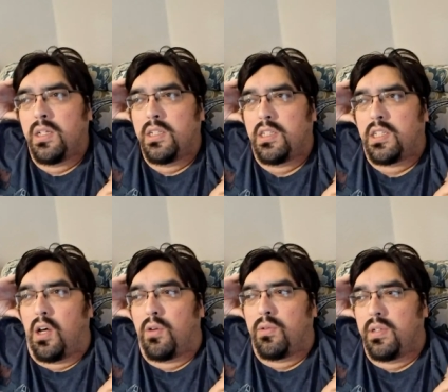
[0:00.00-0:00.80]

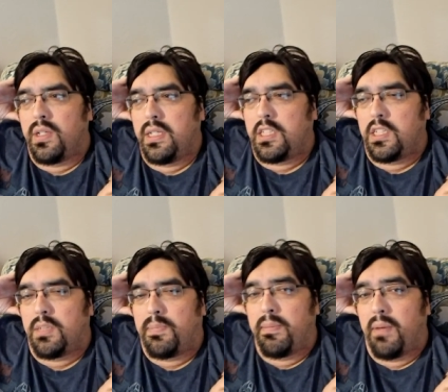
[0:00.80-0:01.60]
So
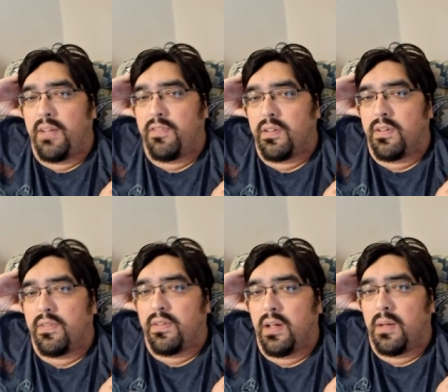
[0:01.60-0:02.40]
just be
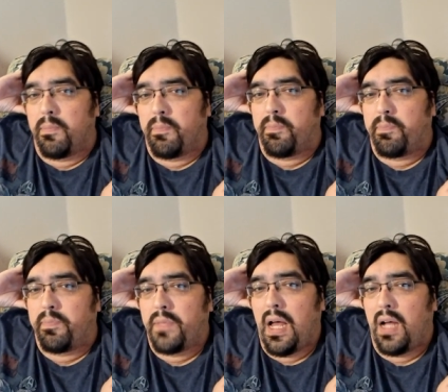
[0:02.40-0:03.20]
mindful of
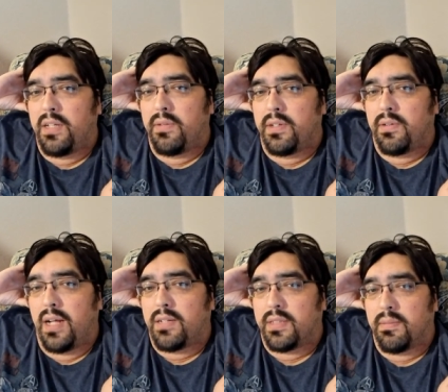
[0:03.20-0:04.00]
how you
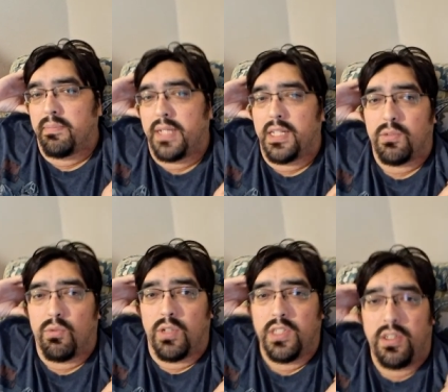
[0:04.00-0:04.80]
interact with them, because
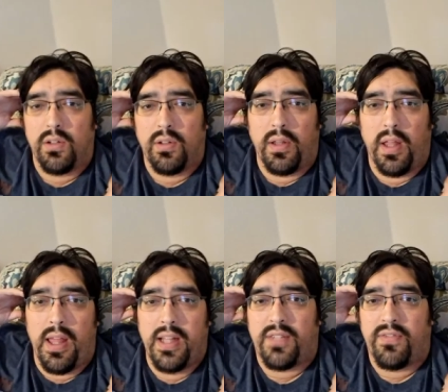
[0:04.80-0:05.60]
once
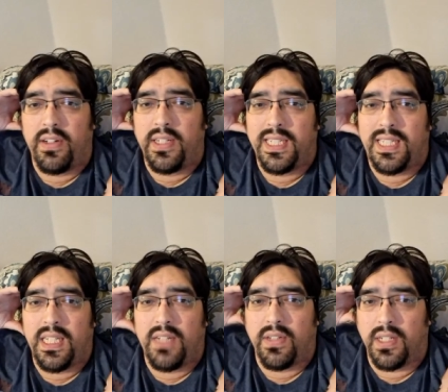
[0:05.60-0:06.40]
it's very
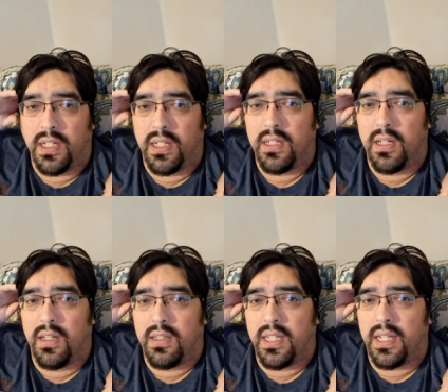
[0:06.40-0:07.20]
deceiving
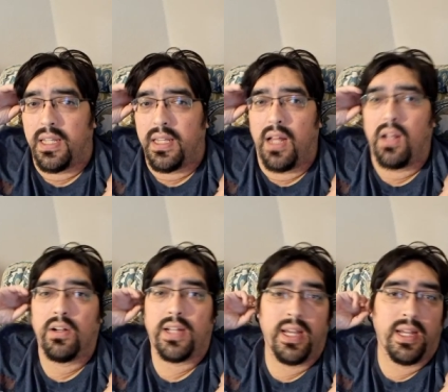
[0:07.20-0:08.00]
thinking that,
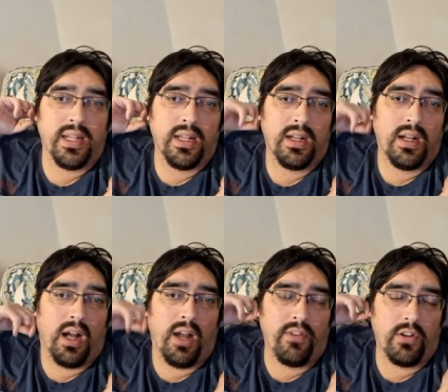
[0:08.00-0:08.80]
okay,
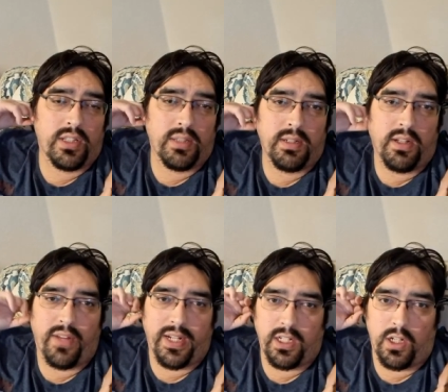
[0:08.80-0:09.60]
I've hurt them enough,
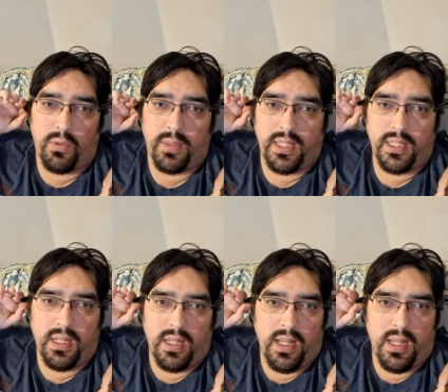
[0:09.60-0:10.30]
I can go in.